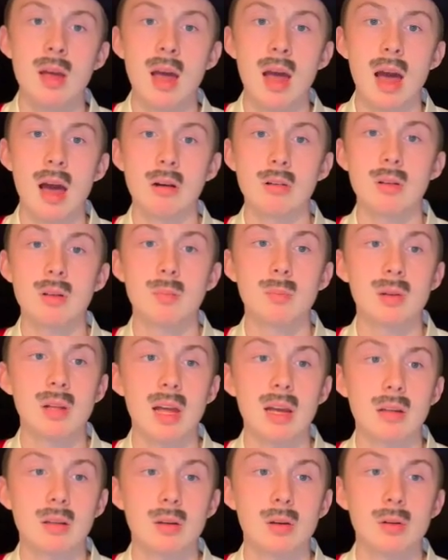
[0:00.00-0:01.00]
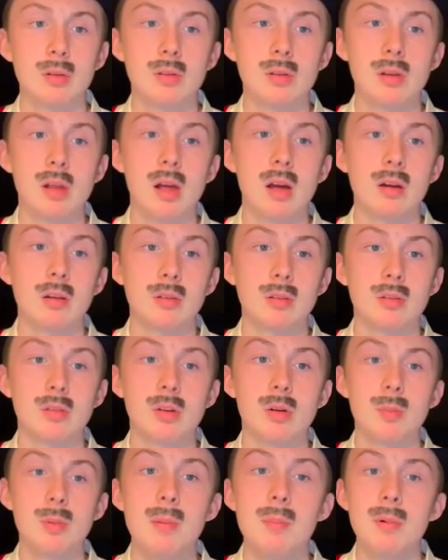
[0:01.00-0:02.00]
How could Black Code laws
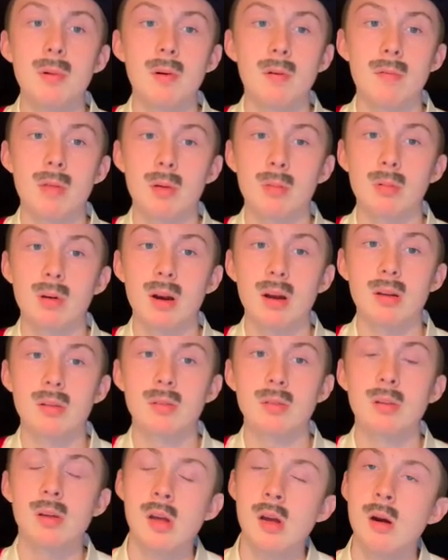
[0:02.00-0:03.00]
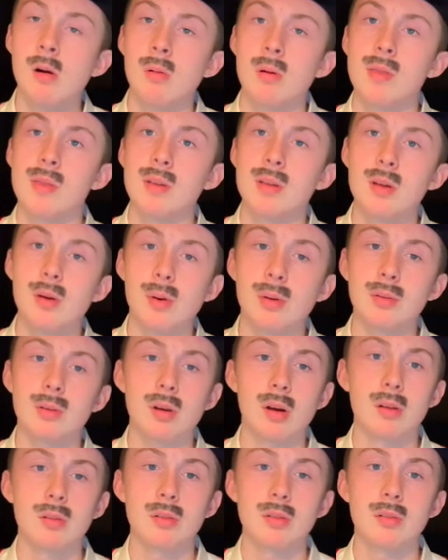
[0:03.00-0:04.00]
strip people of their rights when the U.S.
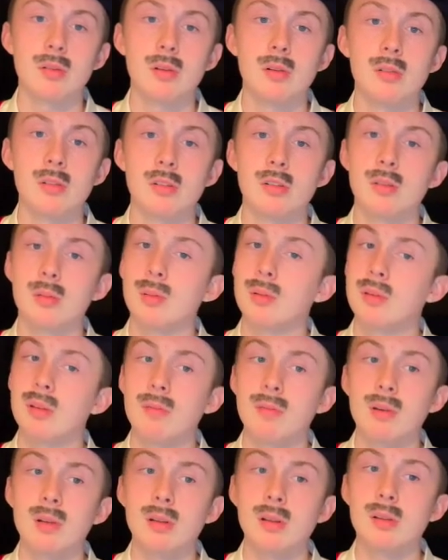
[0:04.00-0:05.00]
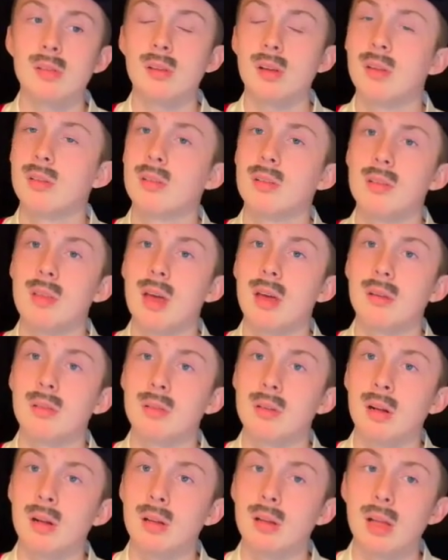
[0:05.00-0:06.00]
Constitution specifically says that is
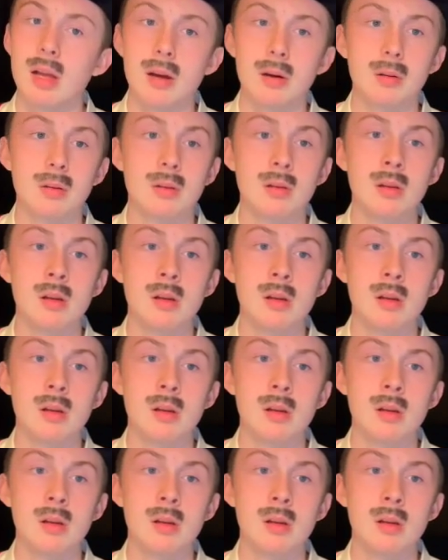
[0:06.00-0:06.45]
not allowed?